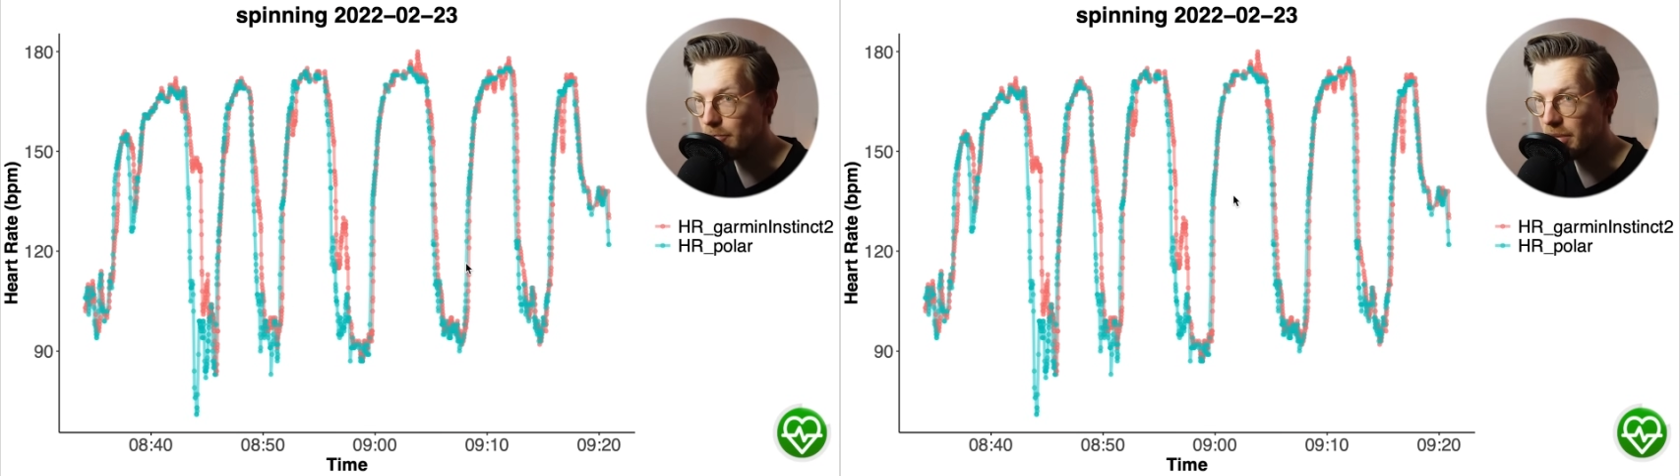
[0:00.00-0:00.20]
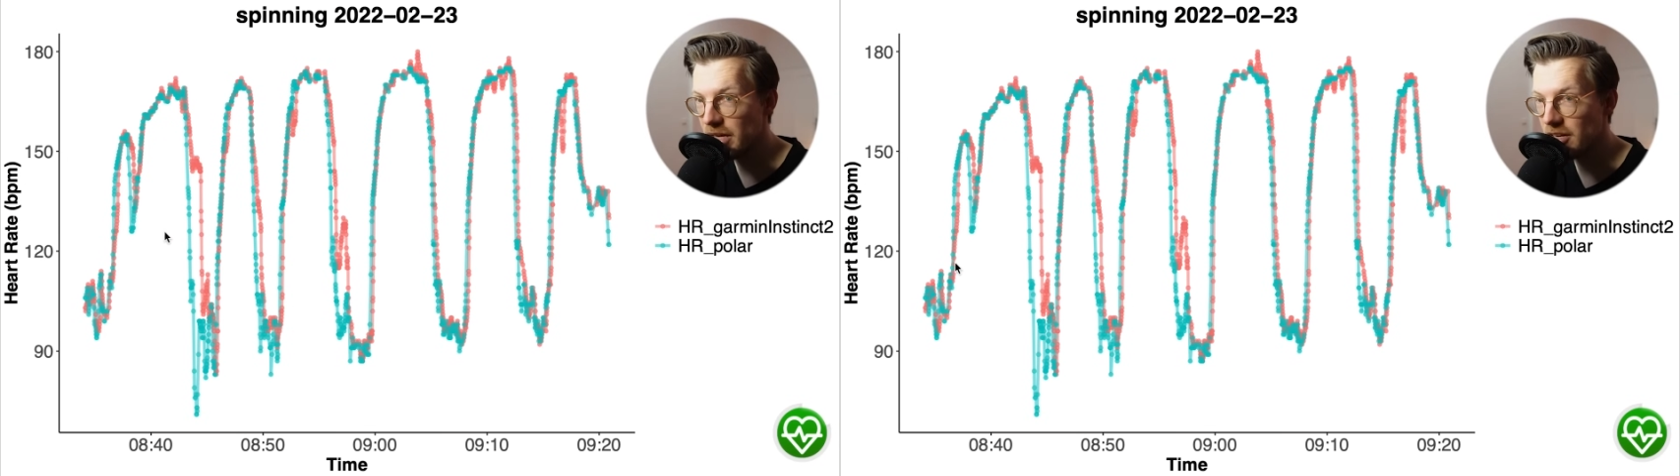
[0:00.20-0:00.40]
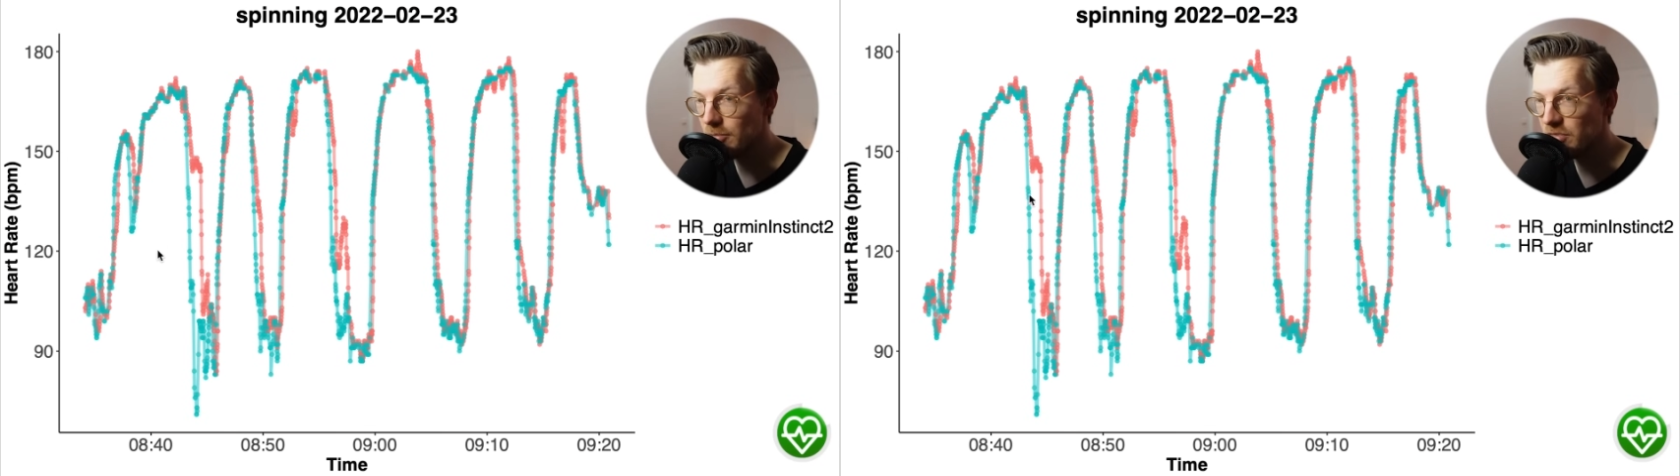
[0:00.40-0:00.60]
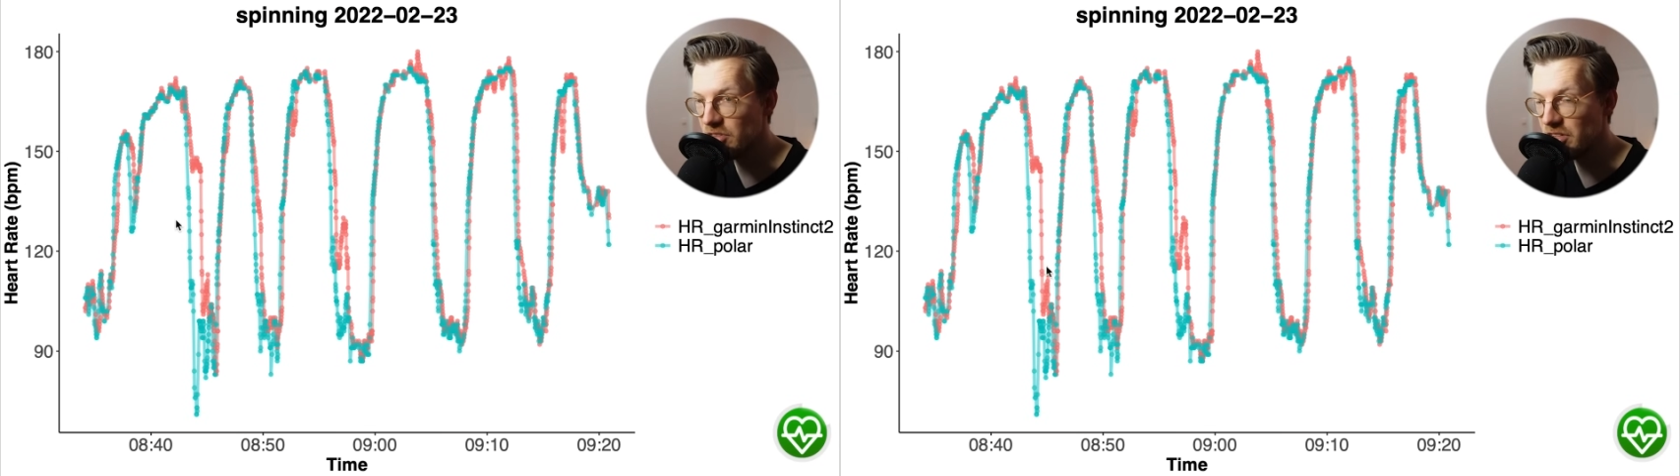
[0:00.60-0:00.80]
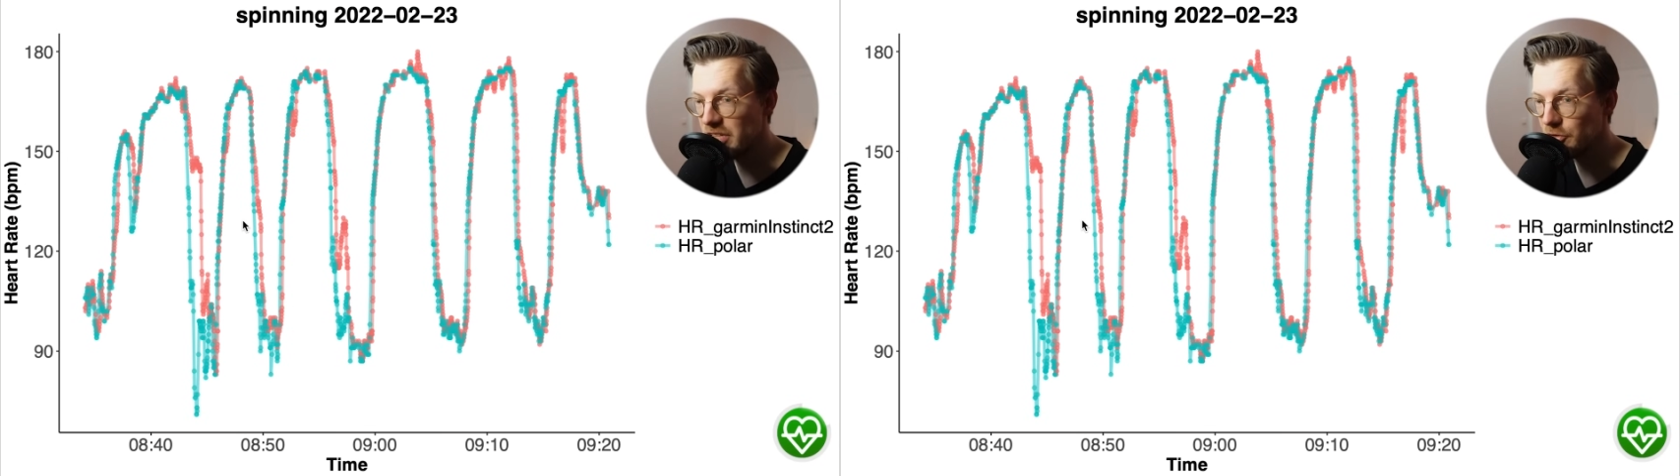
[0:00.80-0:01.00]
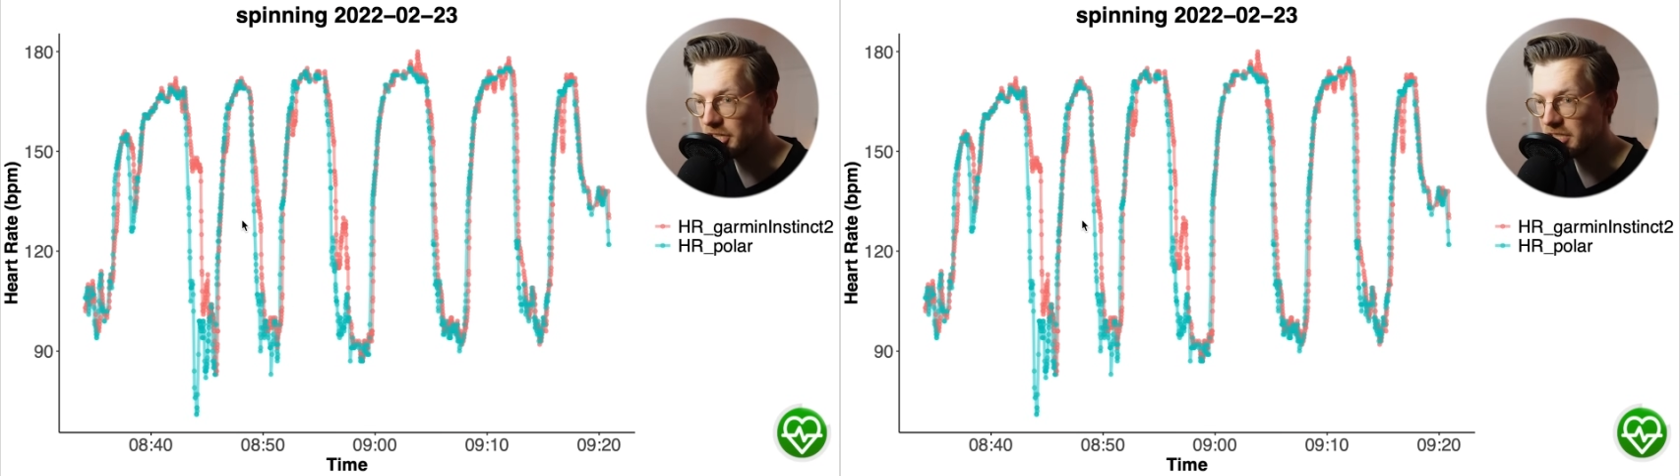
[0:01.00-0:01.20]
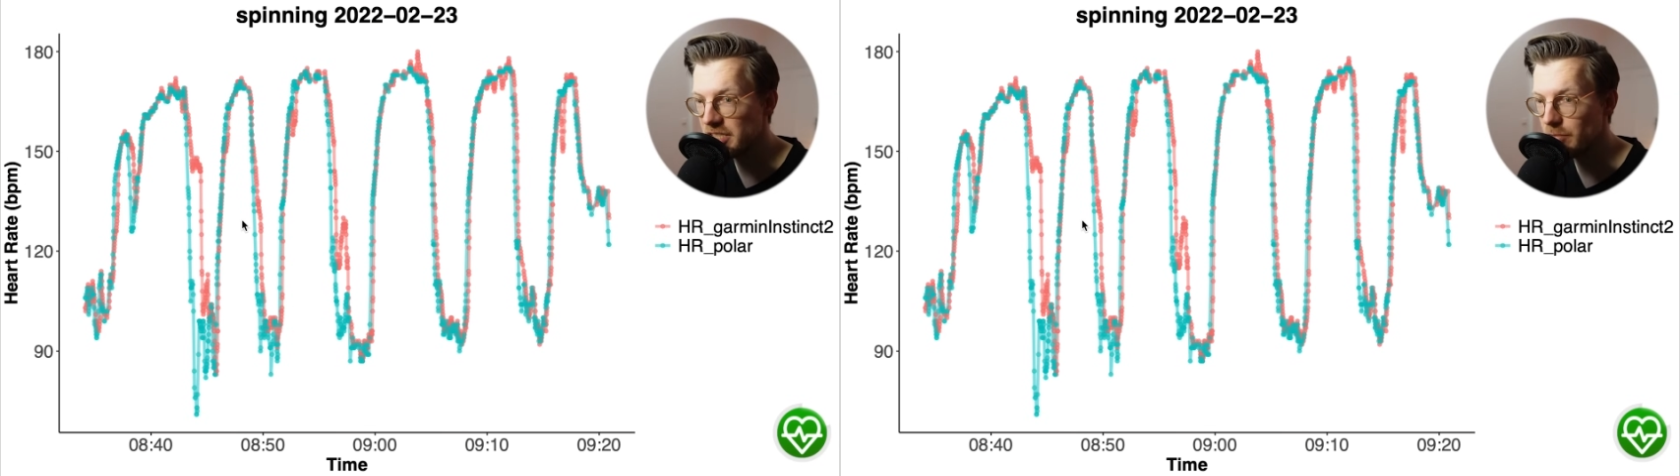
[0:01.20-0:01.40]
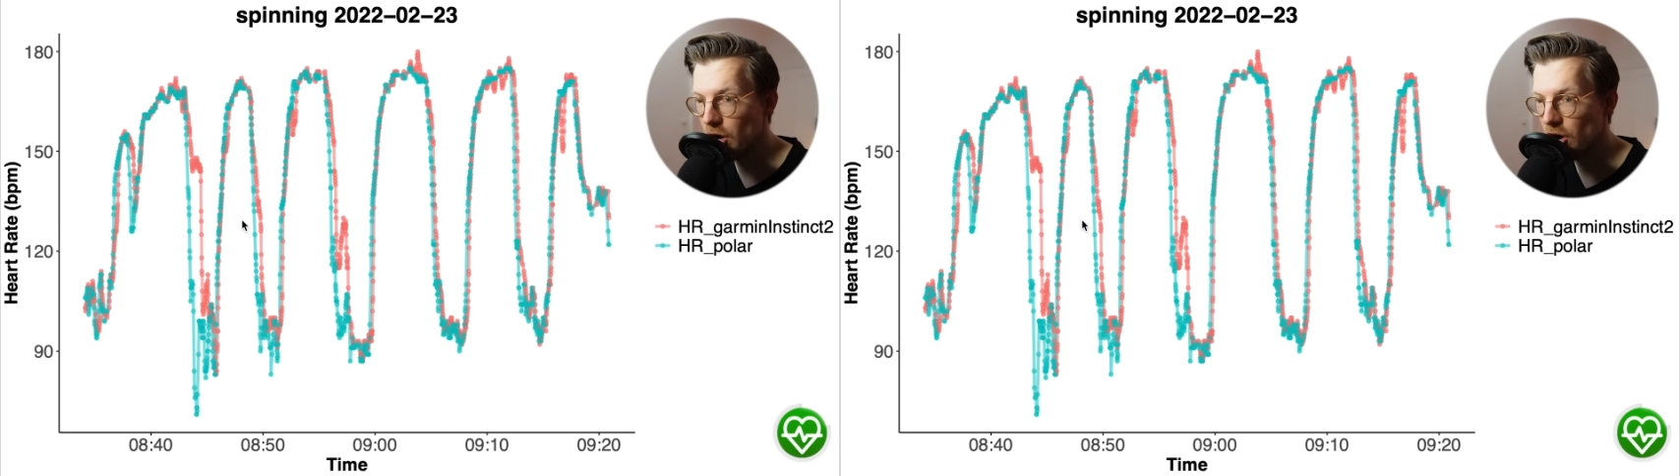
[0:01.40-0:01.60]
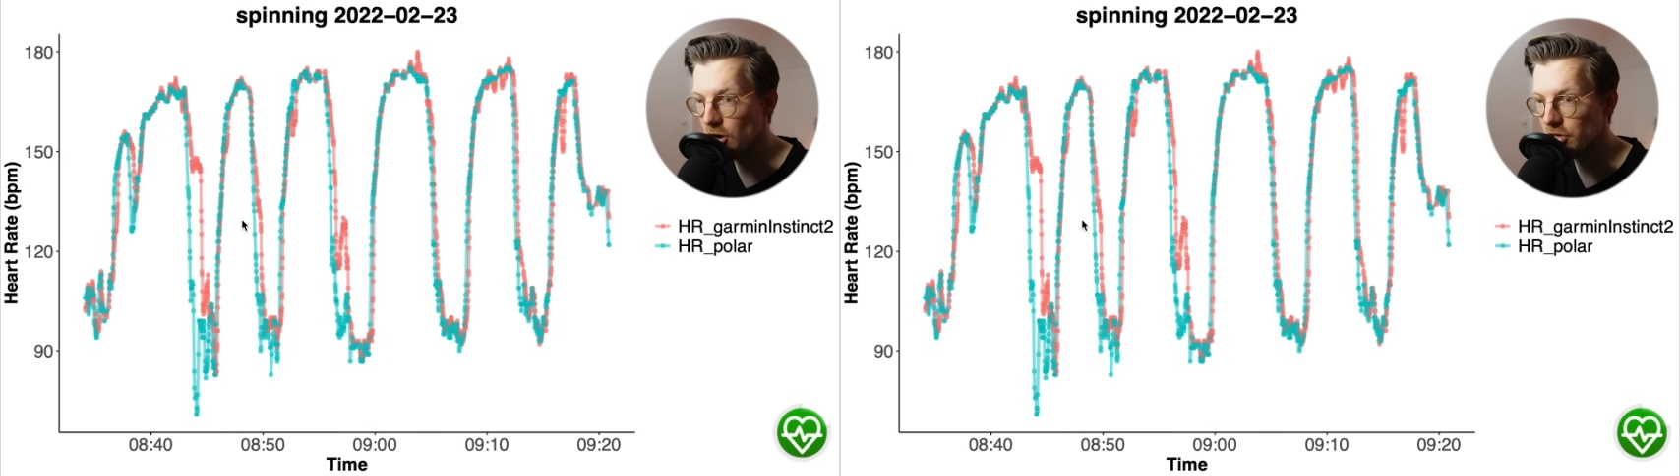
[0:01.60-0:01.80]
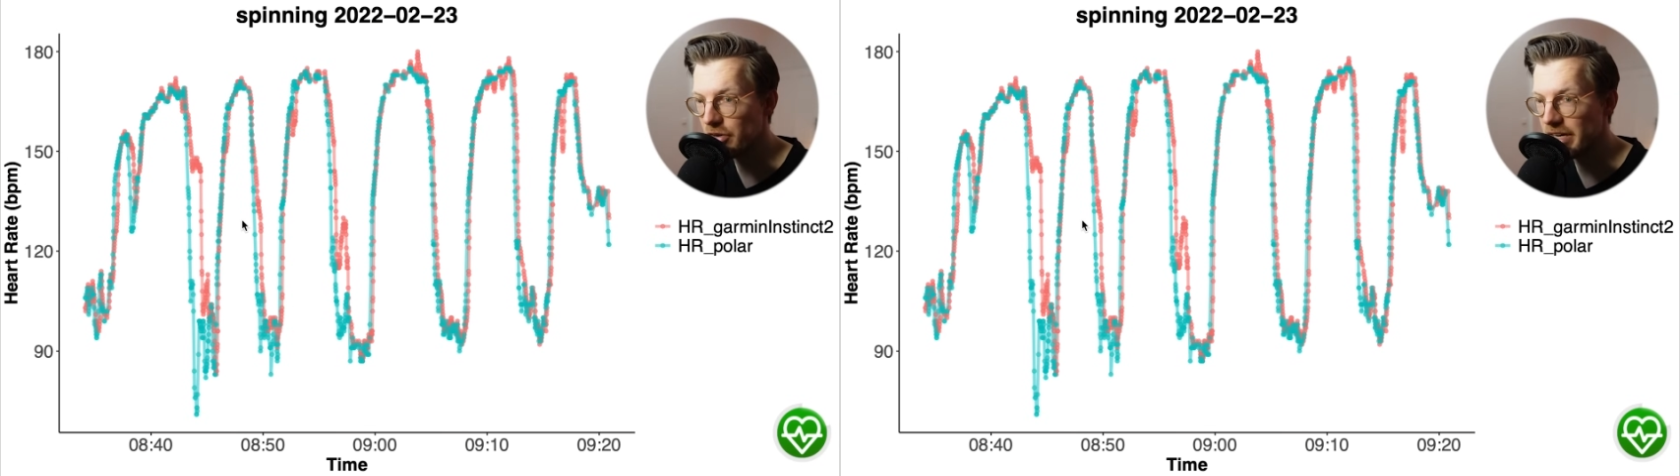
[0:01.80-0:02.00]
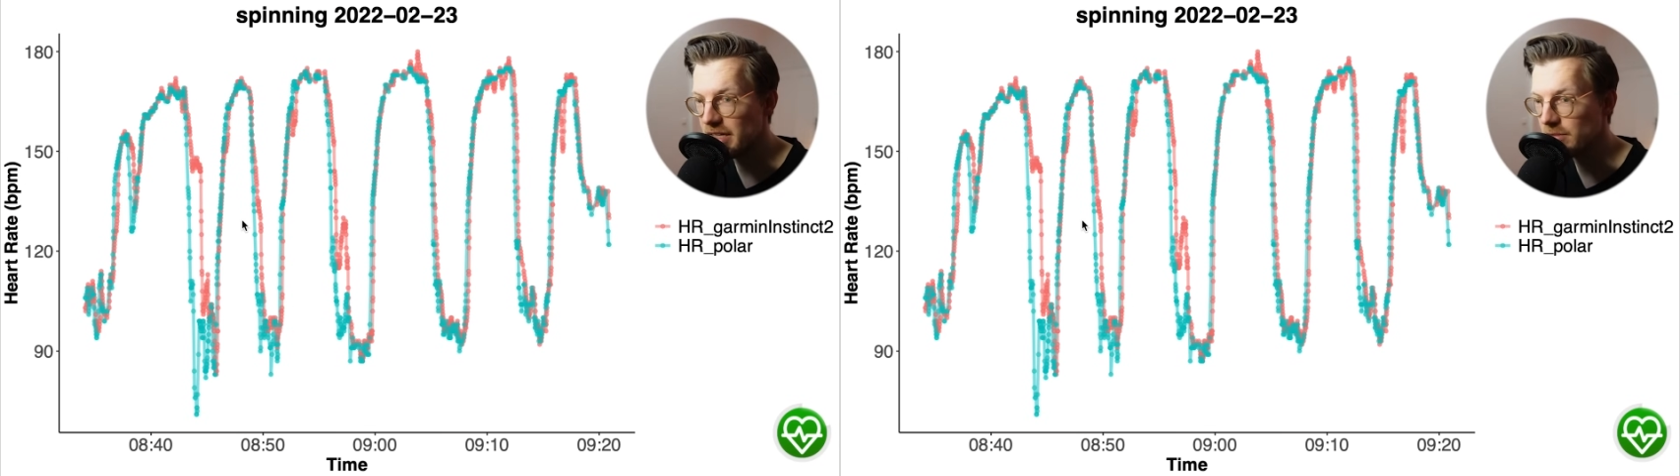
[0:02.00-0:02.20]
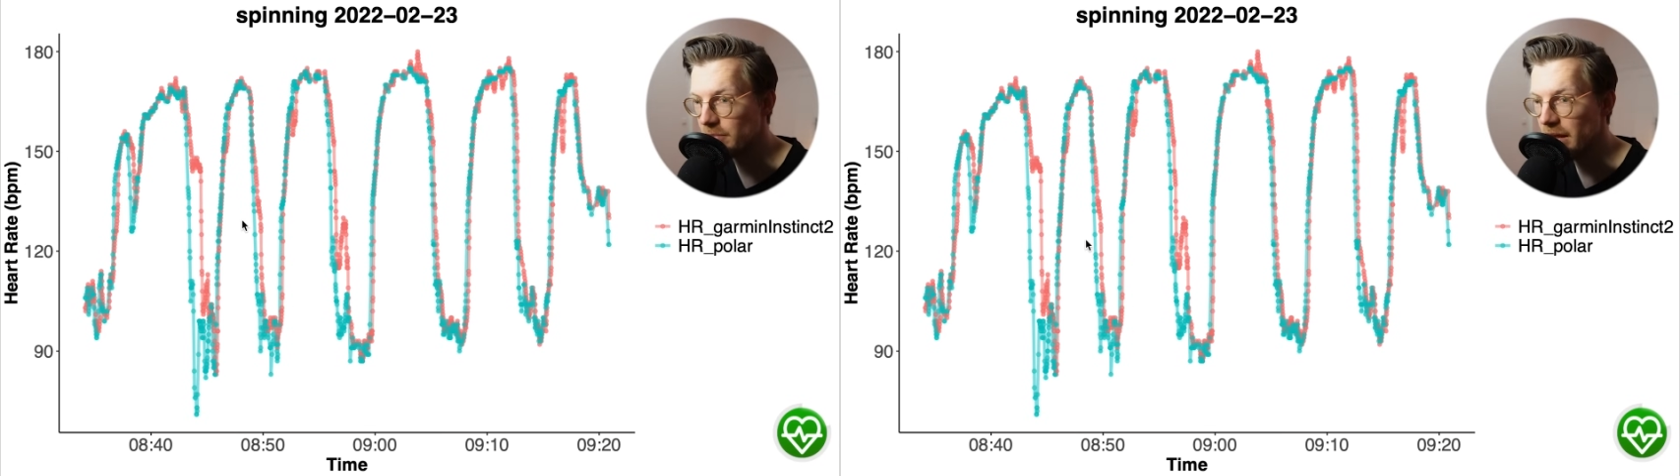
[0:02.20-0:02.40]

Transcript: in picking up decreases in my heart rate.